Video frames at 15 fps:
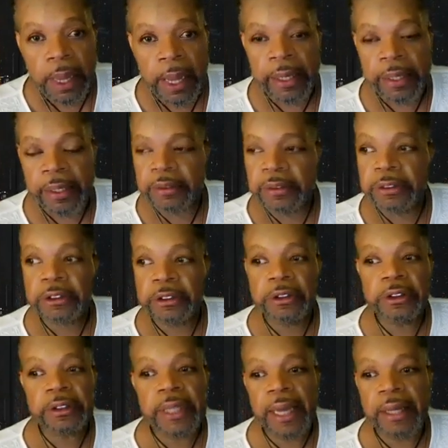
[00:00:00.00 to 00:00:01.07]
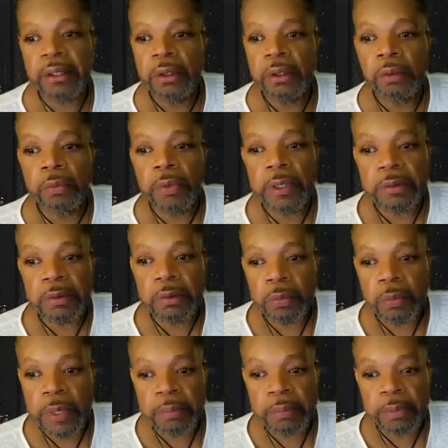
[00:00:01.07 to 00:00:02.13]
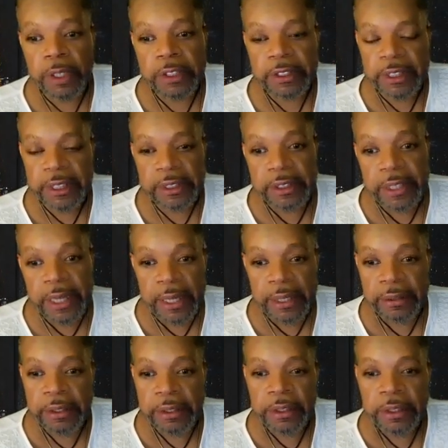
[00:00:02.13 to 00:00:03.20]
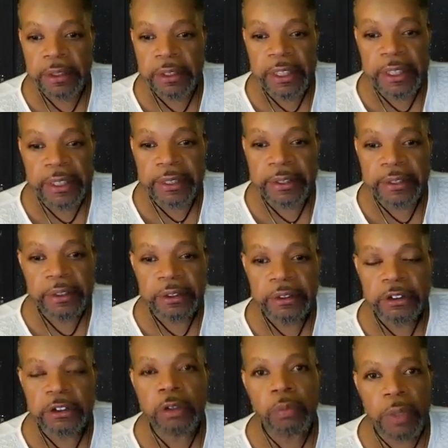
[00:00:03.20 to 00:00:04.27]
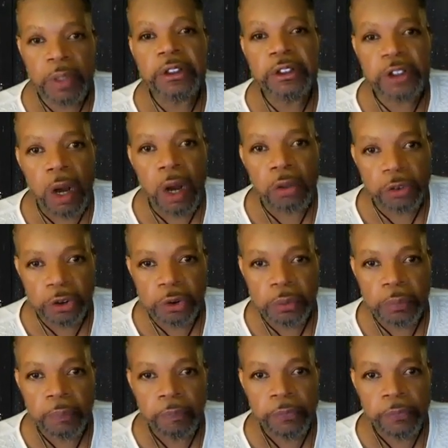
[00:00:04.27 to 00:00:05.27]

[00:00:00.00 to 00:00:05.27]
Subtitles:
I understood that when Brother Kenyon needed someone to talk to.